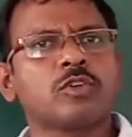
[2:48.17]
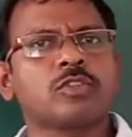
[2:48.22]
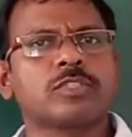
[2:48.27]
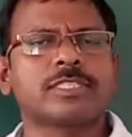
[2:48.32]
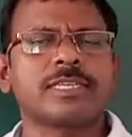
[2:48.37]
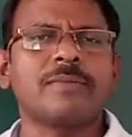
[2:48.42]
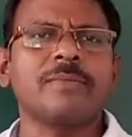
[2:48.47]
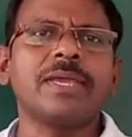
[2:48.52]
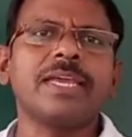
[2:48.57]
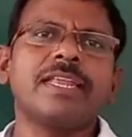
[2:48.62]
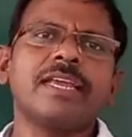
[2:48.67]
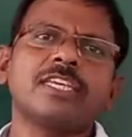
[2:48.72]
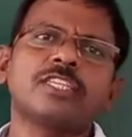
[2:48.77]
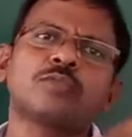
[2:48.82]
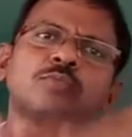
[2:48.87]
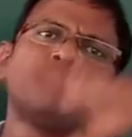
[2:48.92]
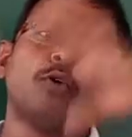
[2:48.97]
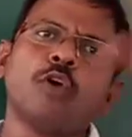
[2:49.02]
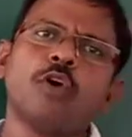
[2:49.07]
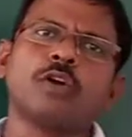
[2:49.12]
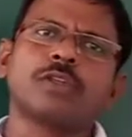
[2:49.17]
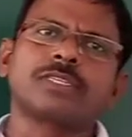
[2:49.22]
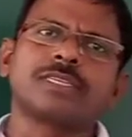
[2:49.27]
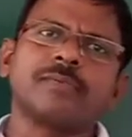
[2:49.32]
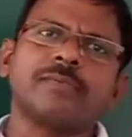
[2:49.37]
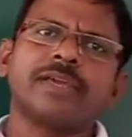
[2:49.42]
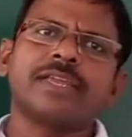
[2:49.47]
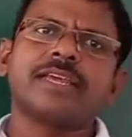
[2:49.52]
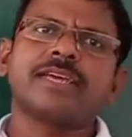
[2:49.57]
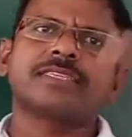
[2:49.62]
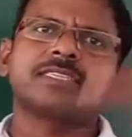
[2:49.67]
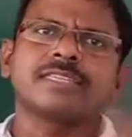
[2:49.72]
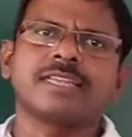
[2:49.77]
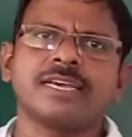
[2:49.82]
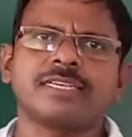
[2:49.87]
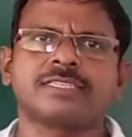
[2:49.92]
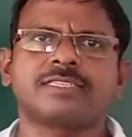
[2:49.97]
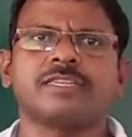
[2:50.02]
Some areas more, some areas less.